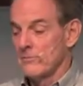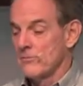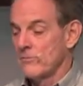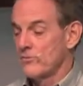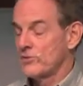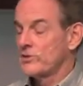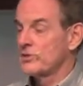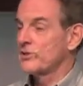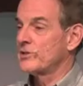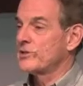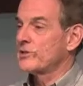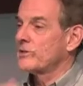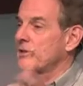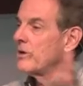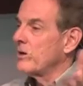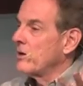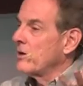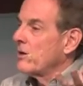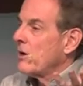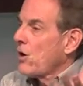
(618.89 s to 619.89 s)
which is
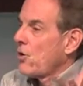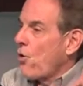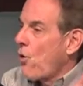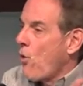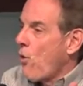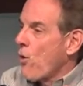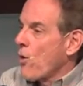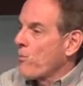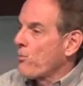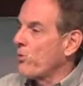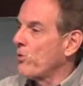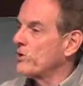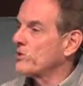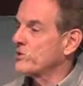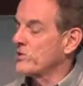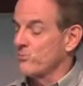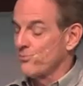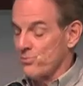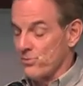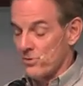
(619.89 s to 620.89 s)
uh, a core
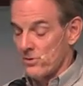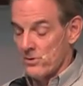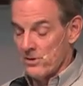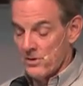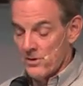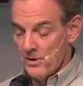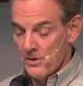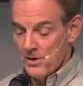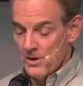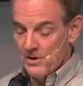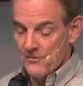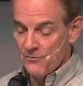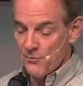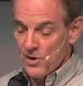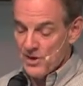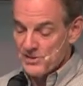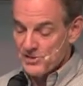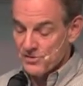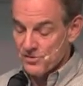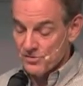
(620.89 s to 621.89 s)
principle of
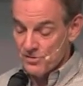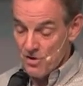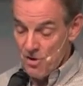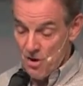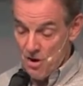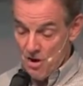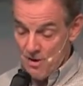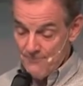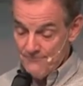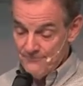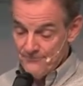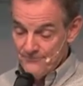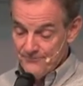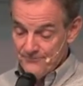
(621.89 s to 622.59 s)
Western law.